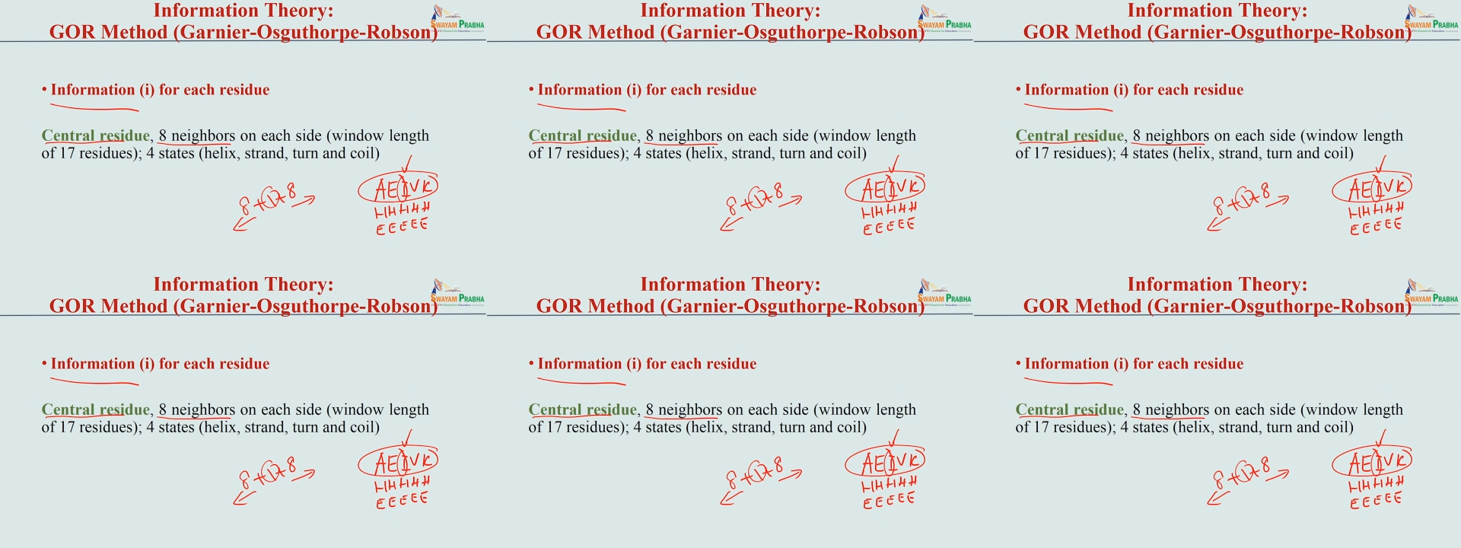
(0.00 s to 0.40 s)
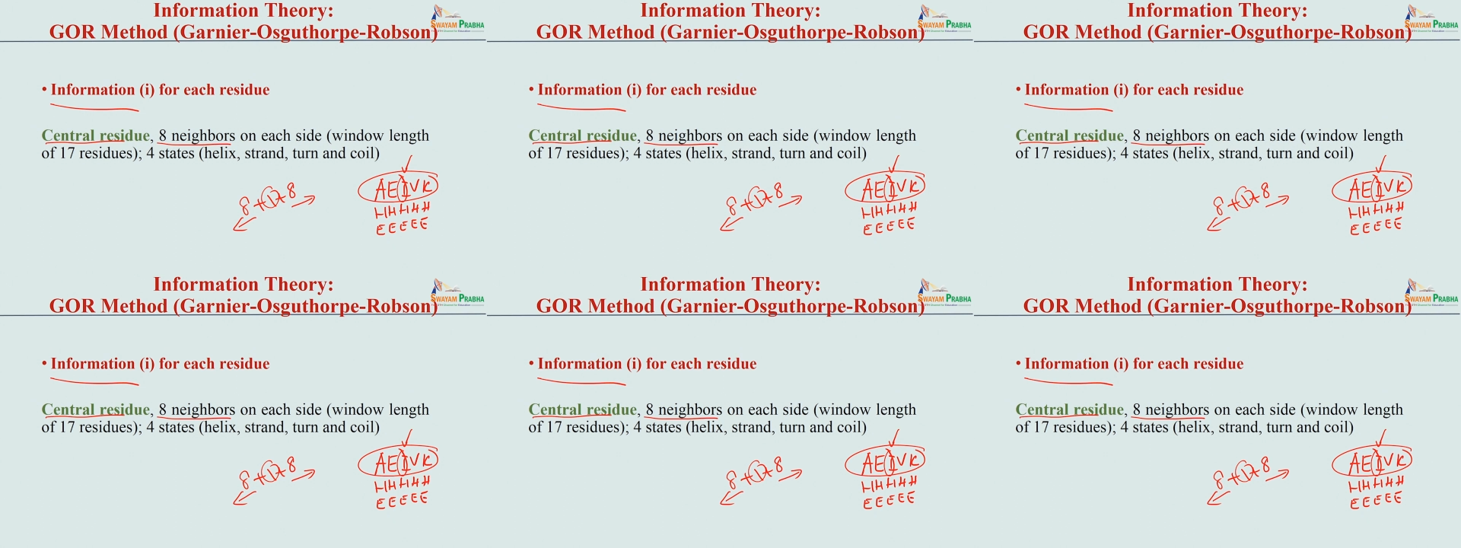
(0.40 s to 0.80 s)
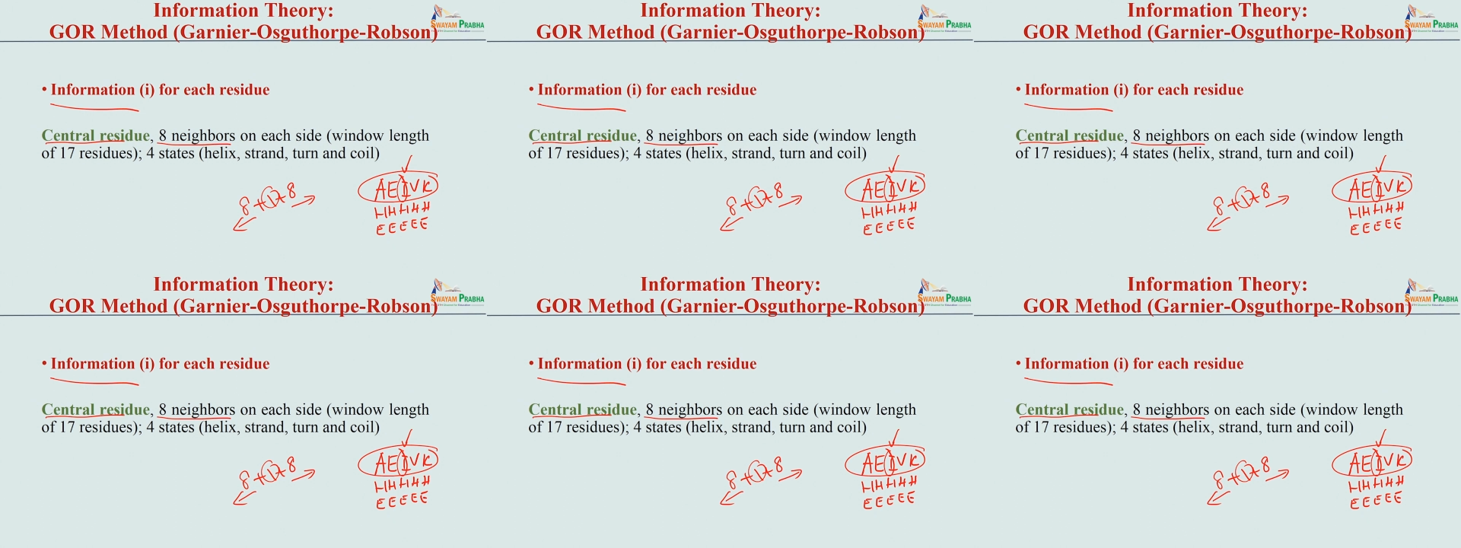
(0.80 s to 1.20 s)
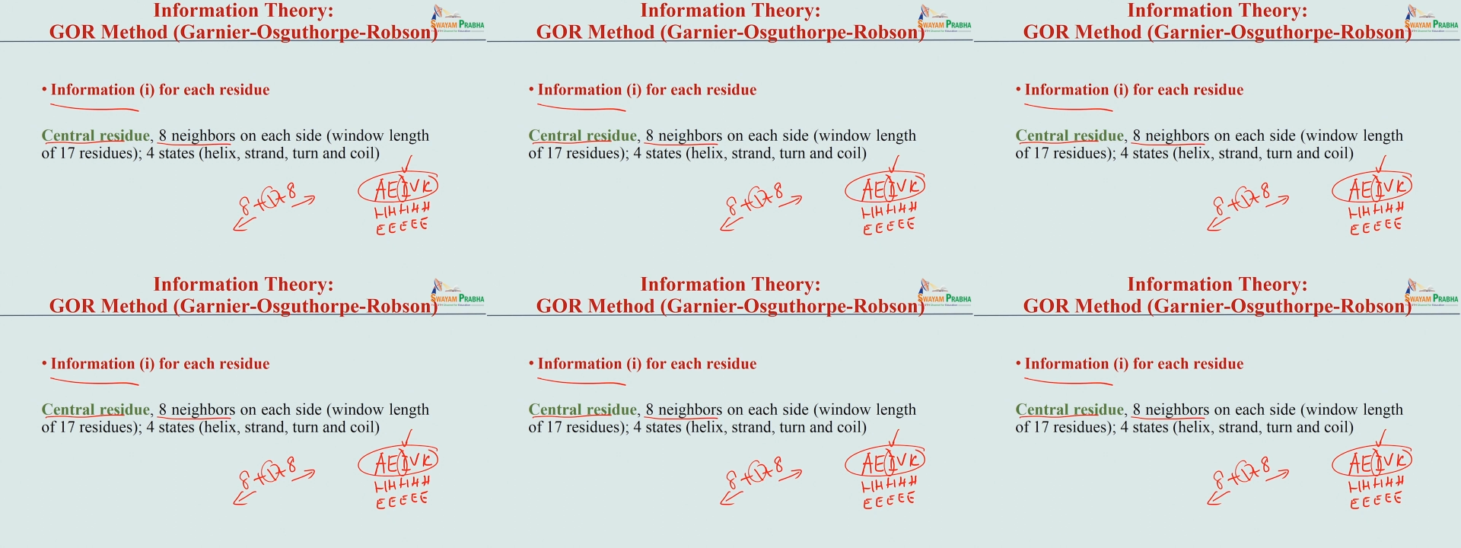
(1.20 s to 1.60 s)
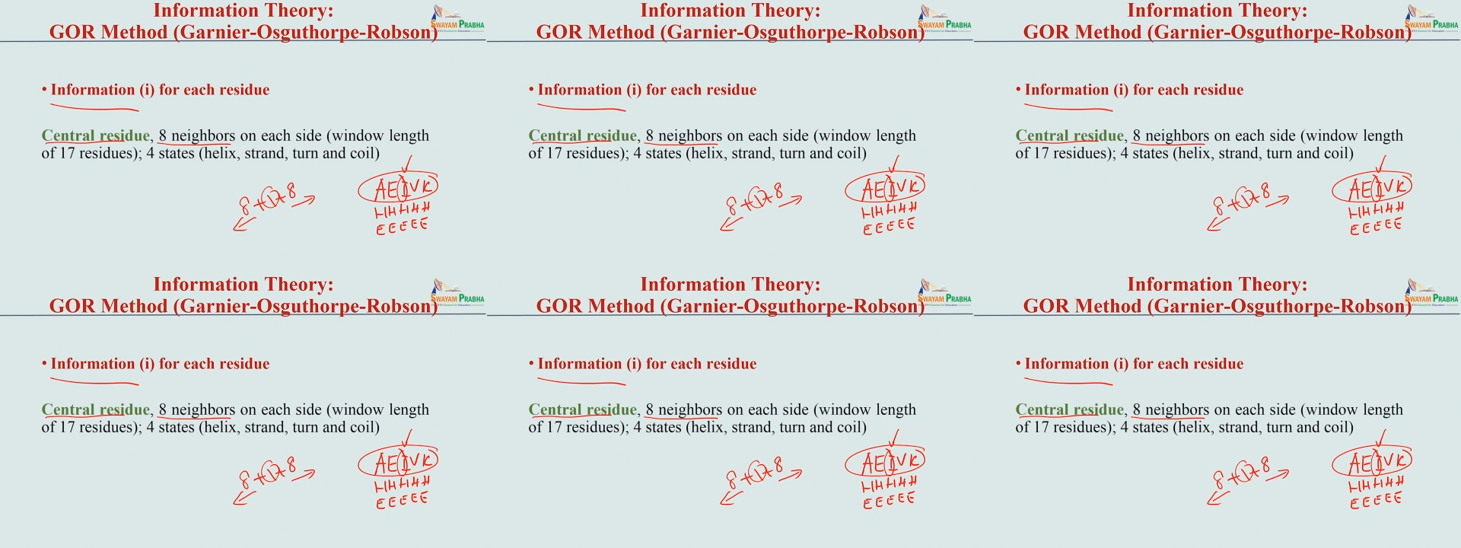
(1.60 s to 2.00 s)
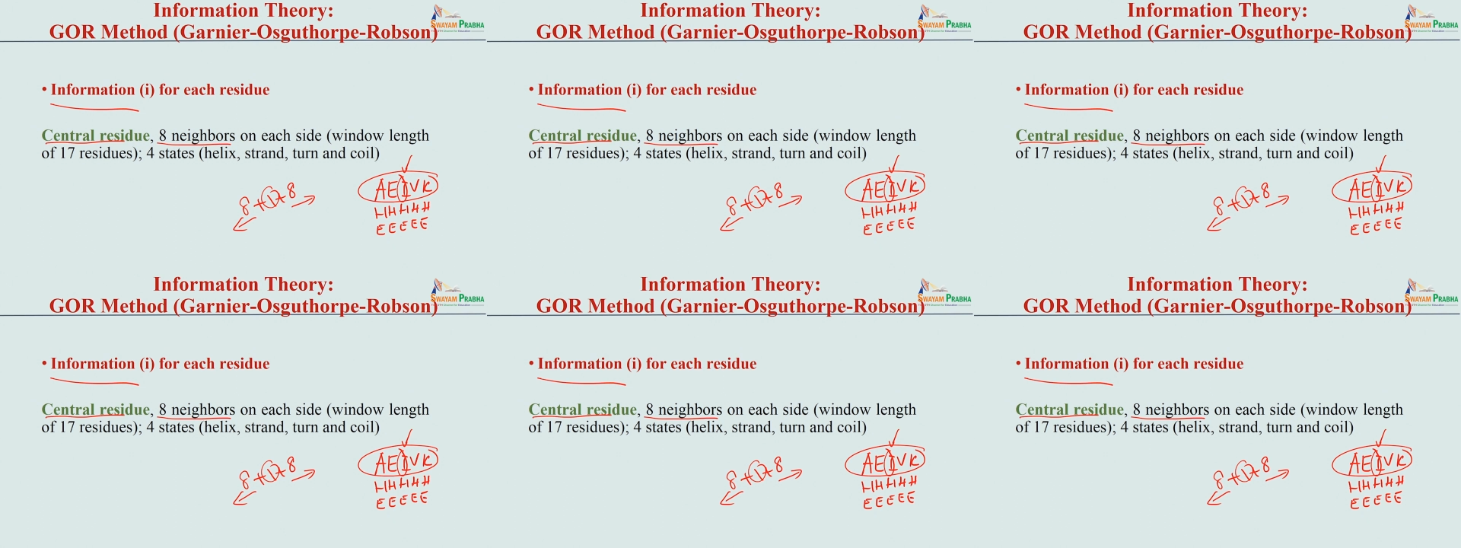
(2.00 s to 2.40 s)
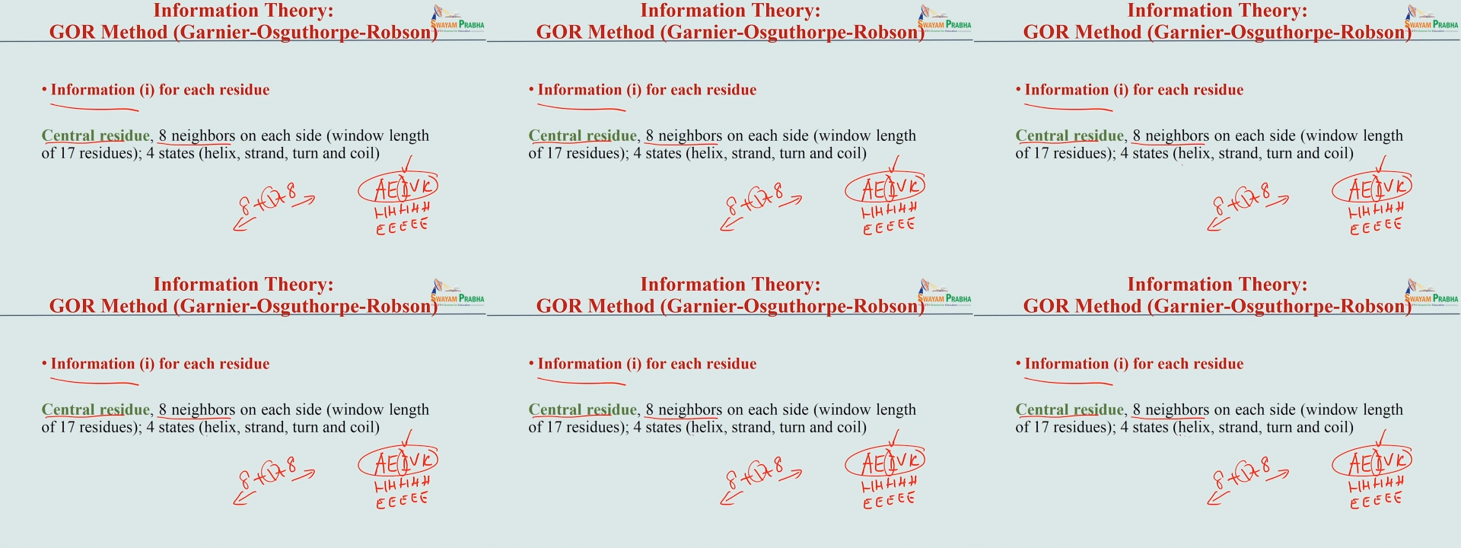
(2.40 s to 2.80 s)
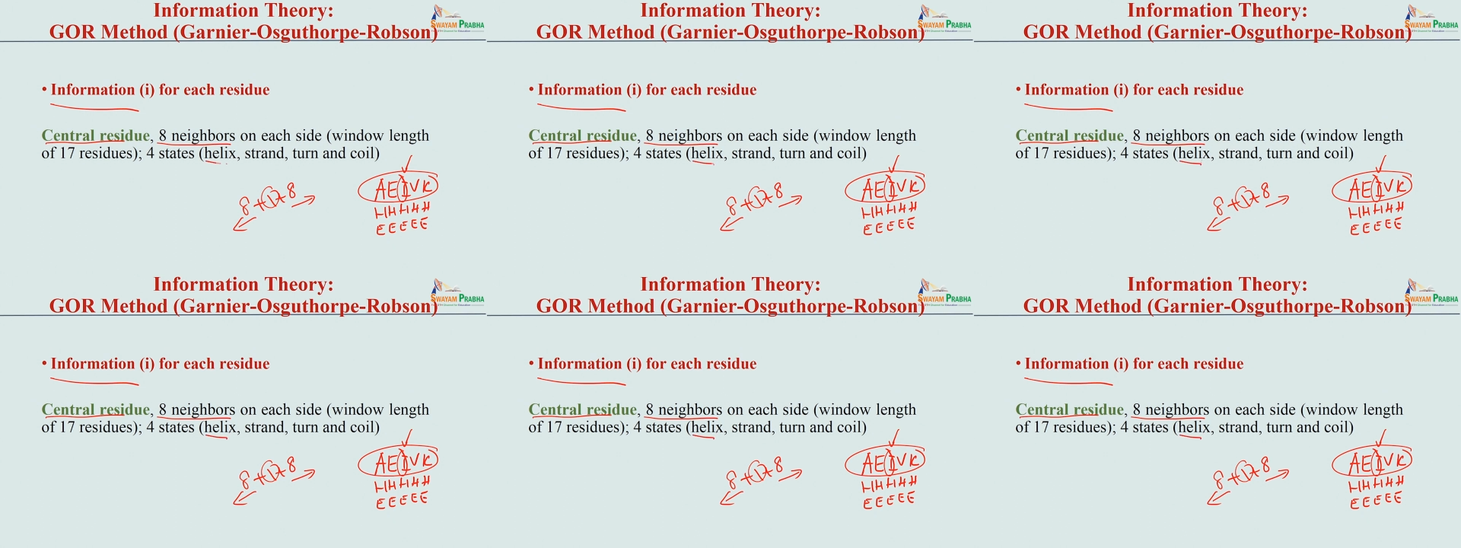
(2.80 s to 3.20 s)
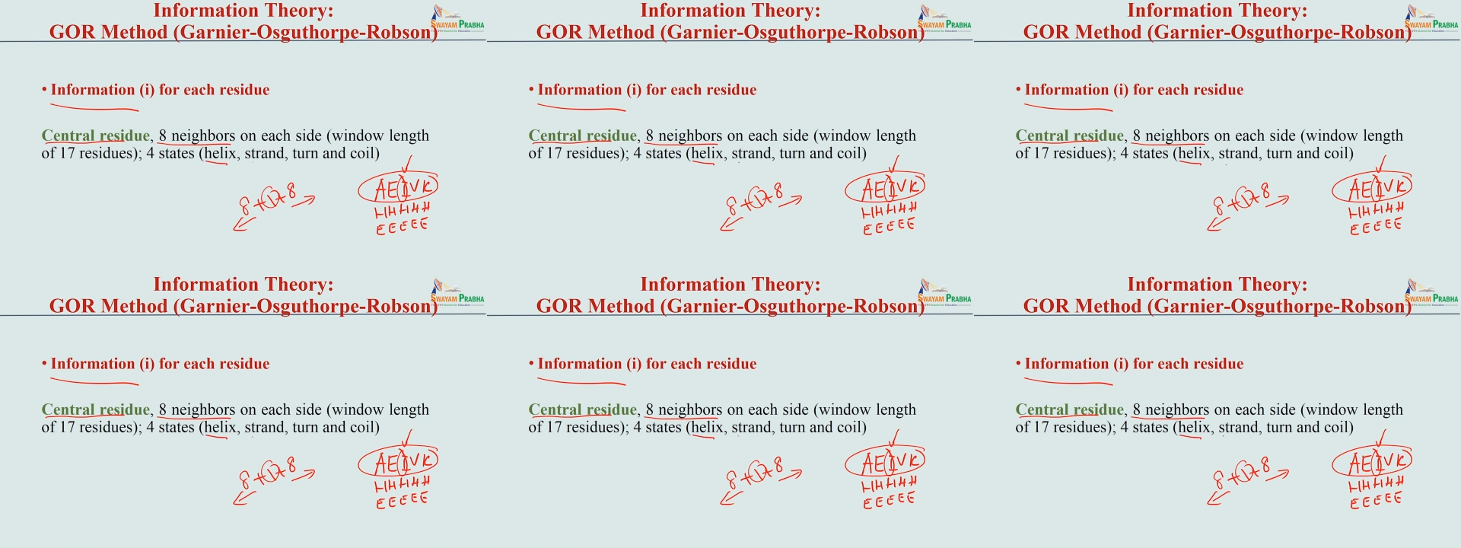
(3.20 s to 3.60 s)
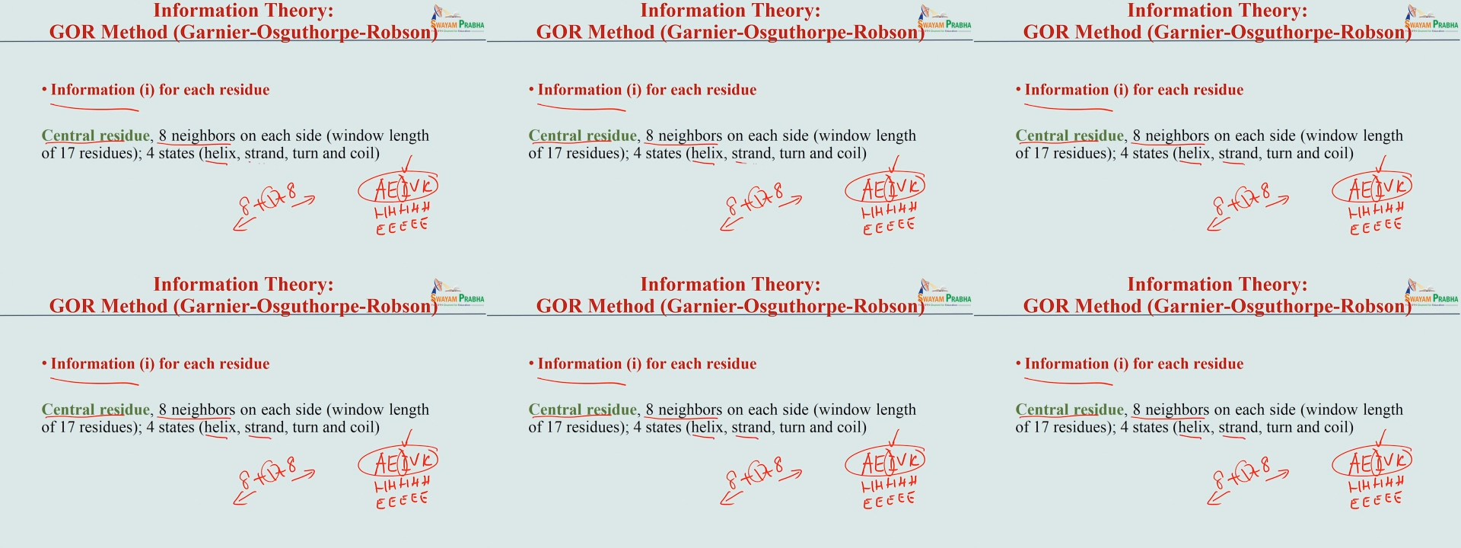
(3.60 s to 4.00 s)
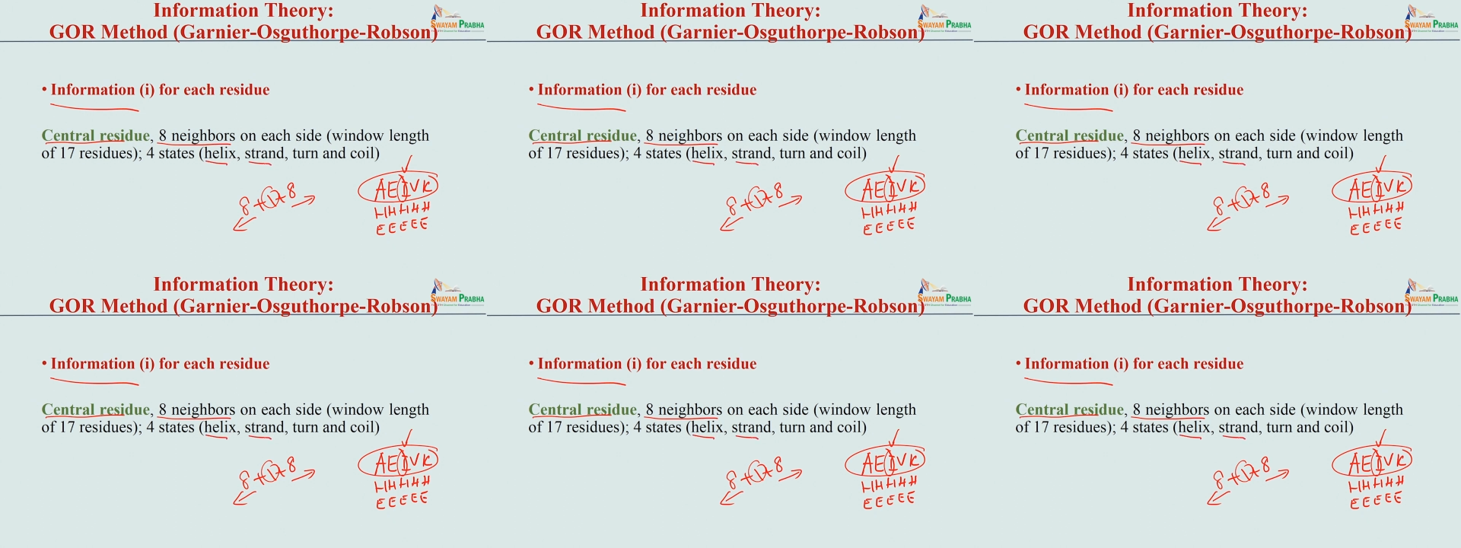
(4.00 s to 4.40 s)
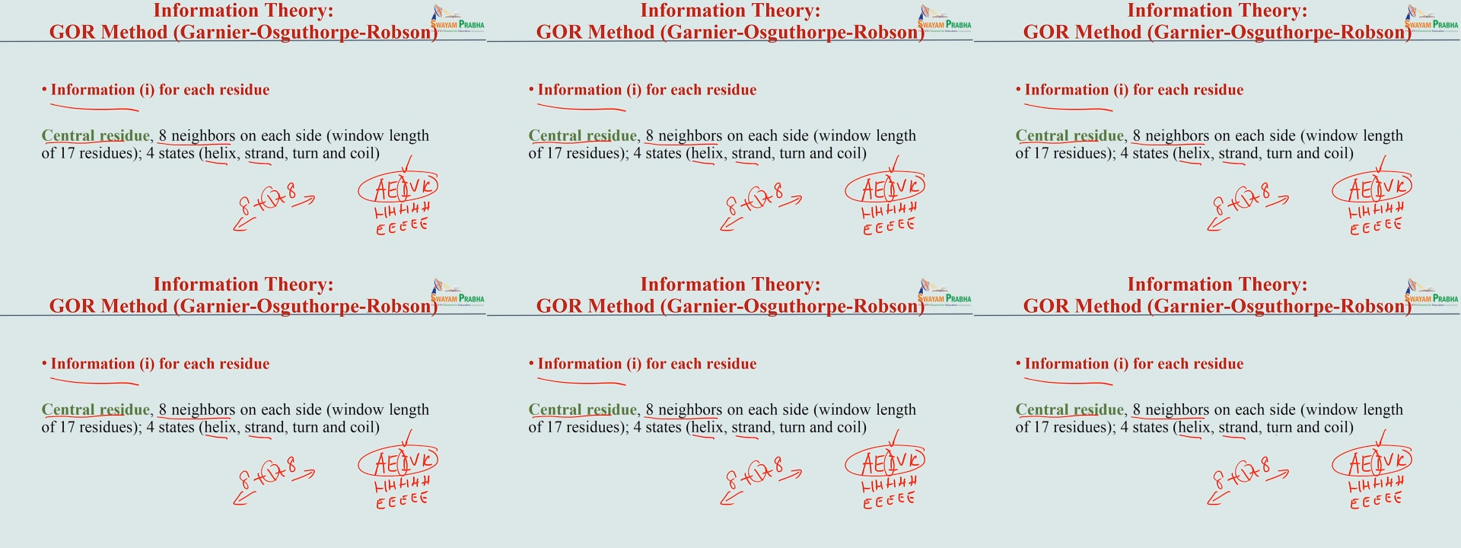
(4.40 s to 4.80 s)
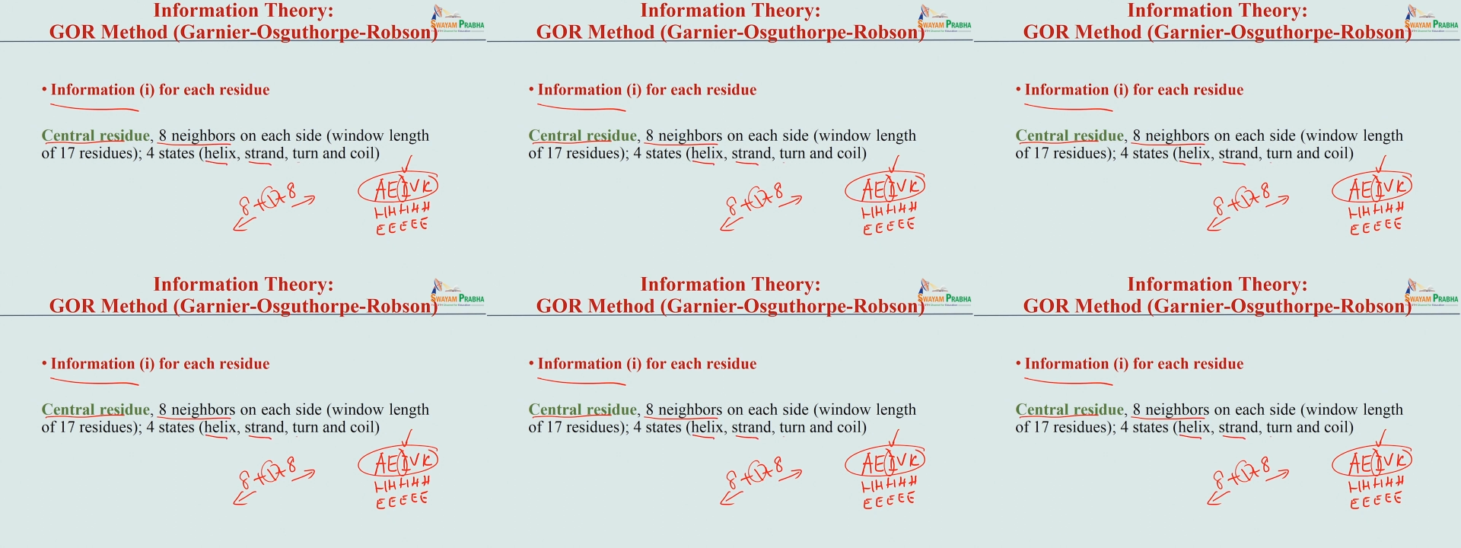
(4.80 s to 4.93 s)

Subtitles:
(no speaker visible)